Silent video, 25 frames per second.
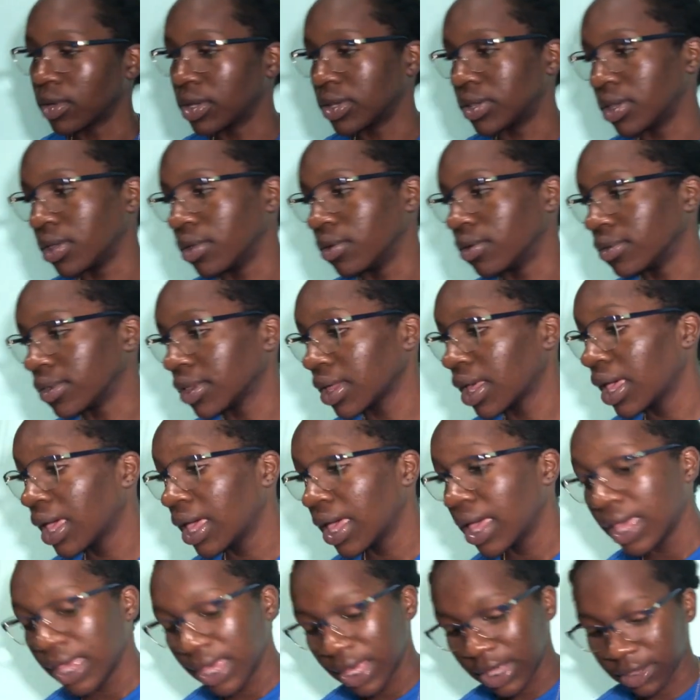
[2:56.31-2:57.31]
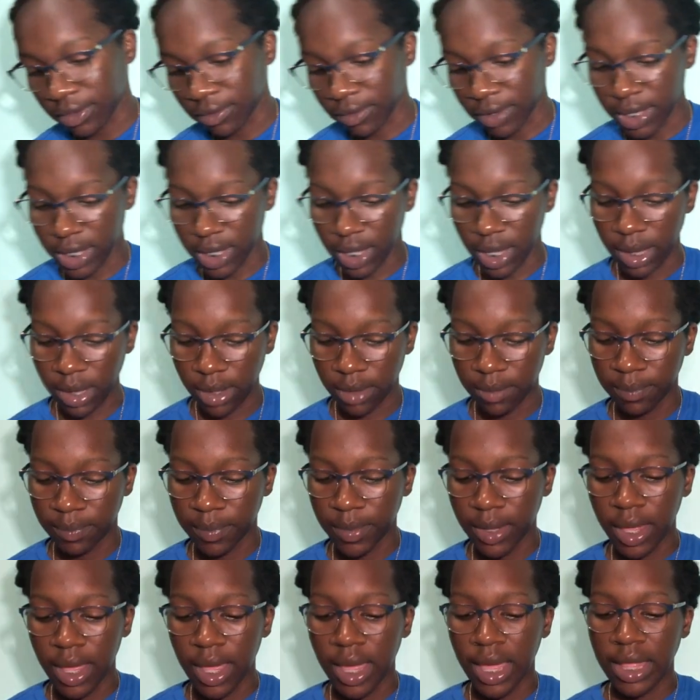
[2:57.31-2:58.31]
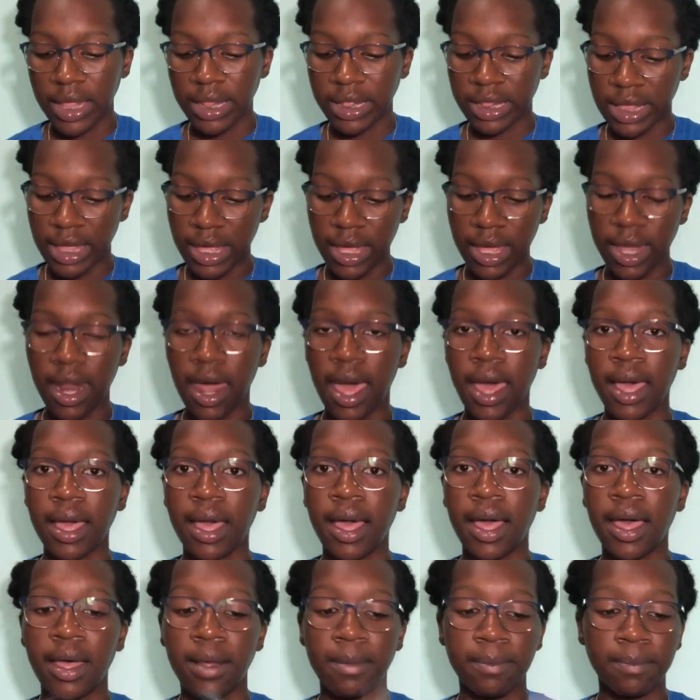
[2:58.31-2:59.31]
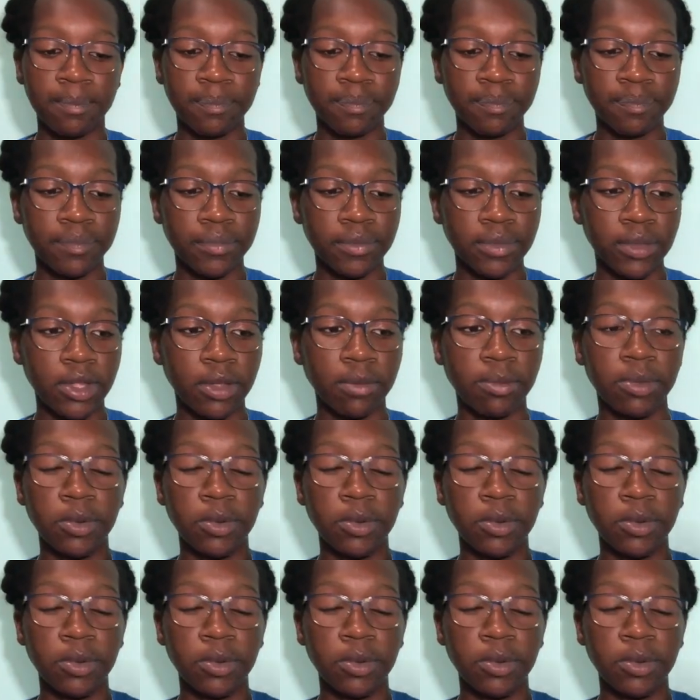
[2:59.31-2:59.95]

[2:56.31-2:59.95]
ones to use, is green and yellow. Then I got the